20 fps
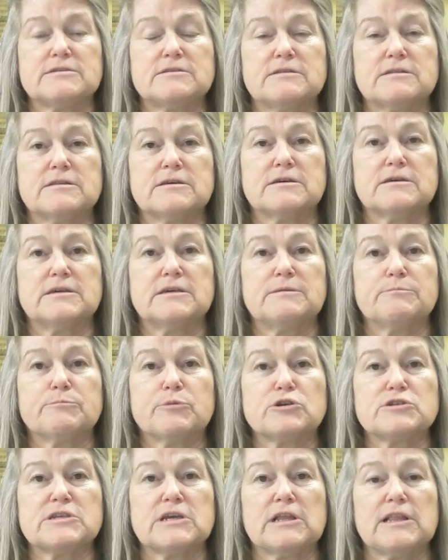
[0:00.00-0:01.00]
the
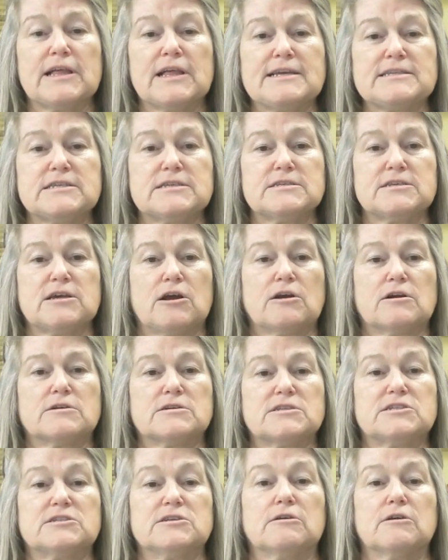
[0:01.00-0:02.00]
in-person classes are
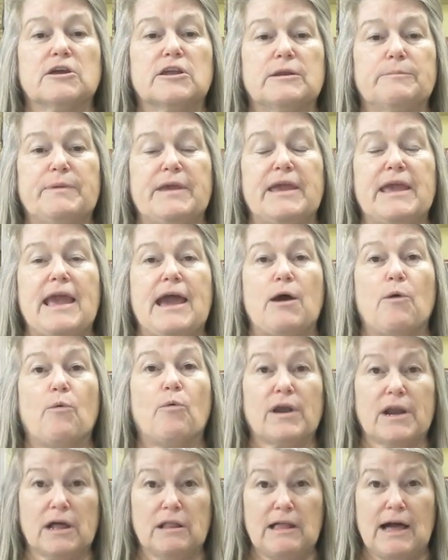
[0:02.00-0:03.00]
still going to be at
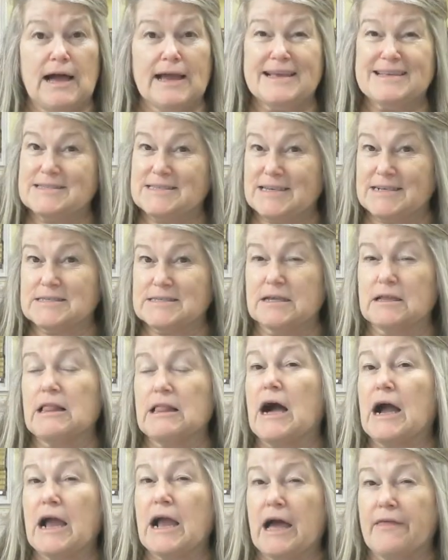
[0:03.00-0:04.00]
1 o'clock and 6
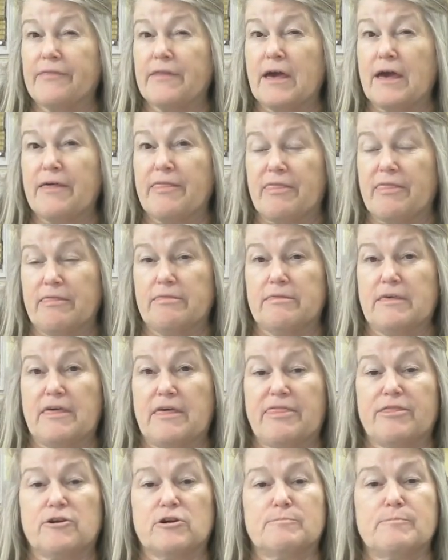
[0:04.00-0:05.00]
o'clock on that
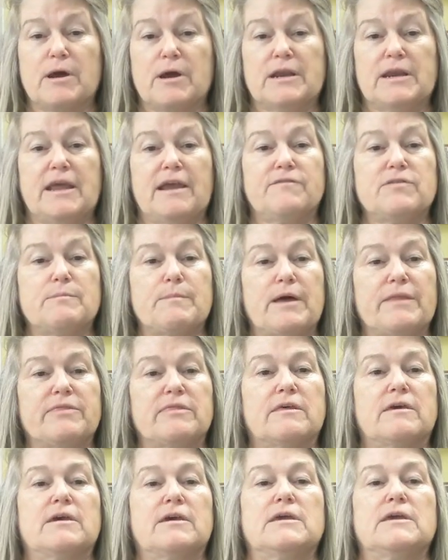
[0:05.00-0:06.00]
third Monday of the month.
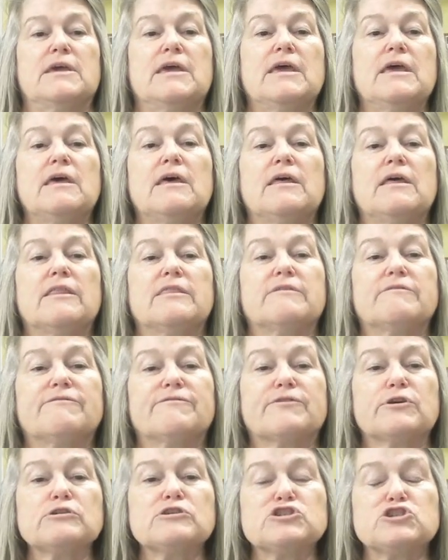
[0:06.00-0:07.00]
The
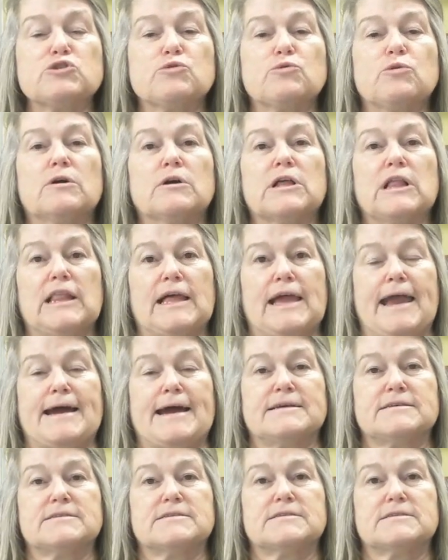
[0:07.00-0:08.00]
virtual
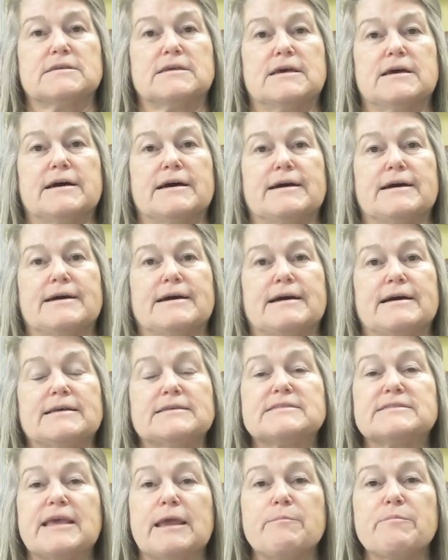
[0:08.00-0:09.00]
class,
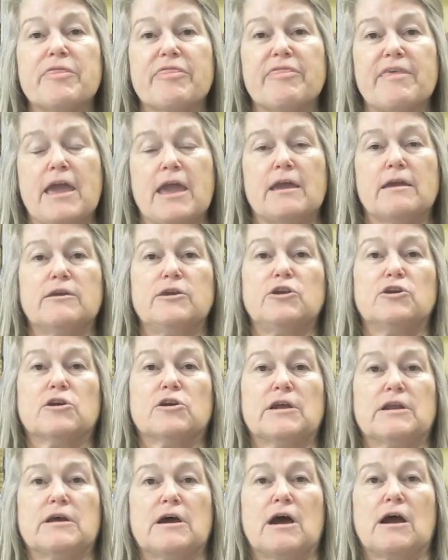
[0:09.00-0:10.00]
same thing. You're
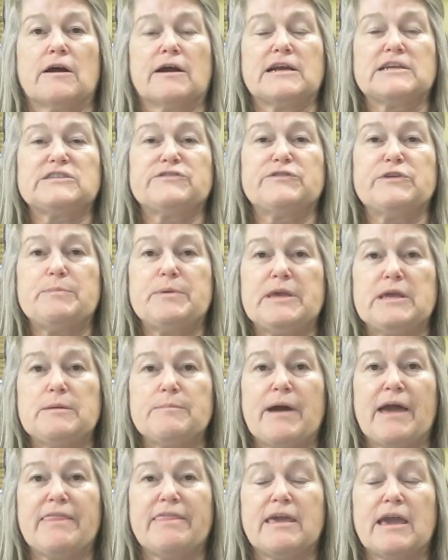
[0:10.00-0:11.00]
going to RSVP
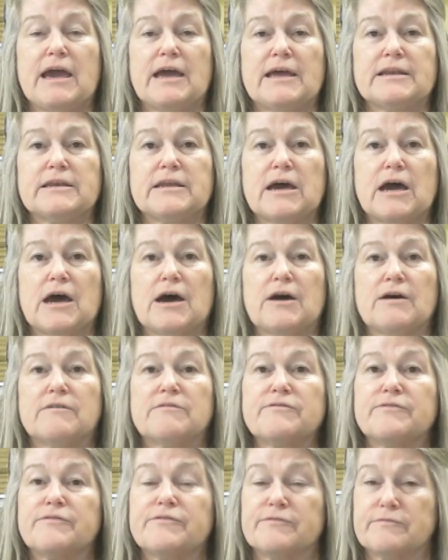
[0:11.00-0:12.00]
by the end
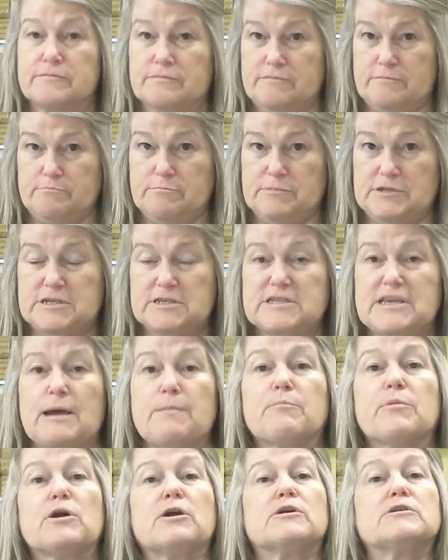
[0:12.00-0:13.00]
of
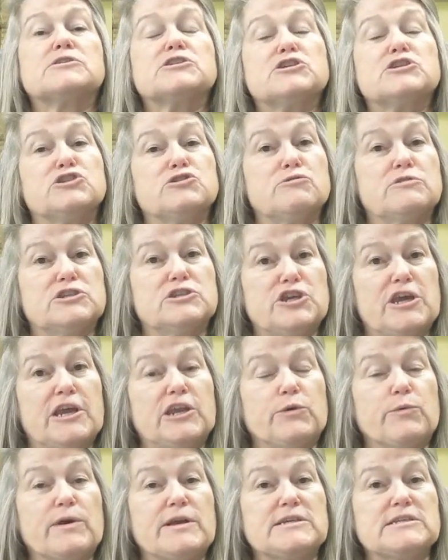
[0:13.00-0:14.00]
December to do the
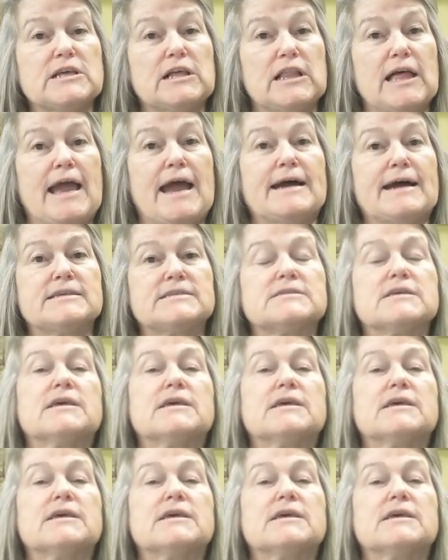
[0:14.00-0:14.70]
January's class.